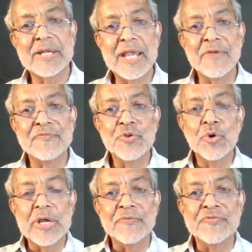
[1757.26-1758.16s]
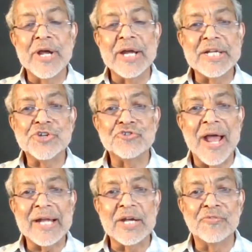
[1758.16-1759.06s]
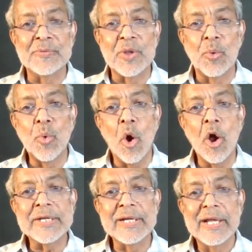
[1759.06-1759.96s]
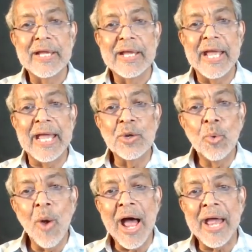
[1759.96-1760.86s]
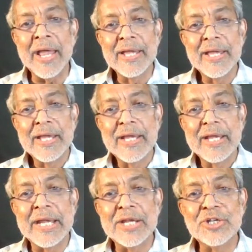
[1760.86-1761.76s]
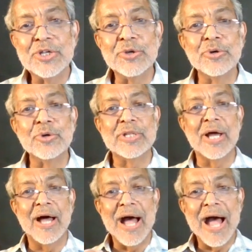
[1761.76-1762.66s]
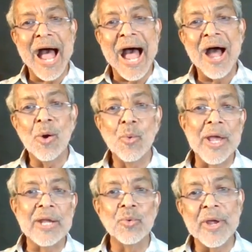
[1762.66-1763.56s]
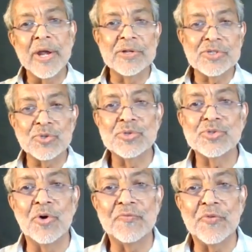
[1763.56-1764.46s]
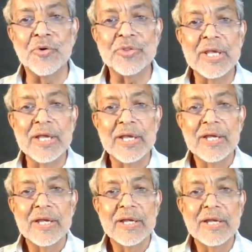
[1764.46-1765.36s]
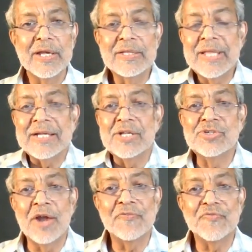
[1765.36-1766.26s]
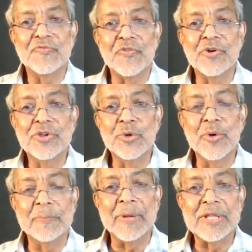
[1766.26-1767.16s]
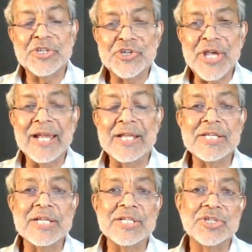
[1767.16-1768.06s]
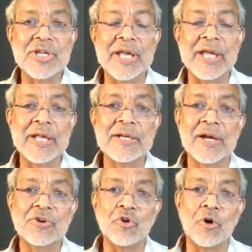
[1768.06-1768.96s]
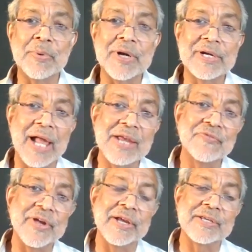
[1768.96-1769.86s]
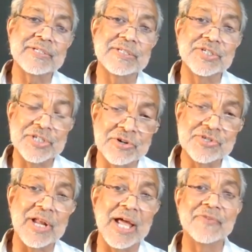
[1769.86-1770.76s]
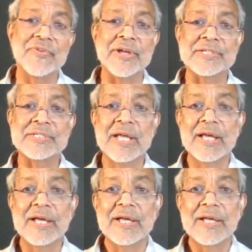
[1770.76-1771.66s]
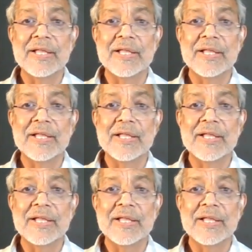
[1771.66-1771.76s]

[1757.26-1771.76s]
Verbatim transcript: But if you, if you get distracted from the what and why into the how, when, where, and so on and so forth, that is not for you. But the challenge in, in uh, corporate life is, church life is,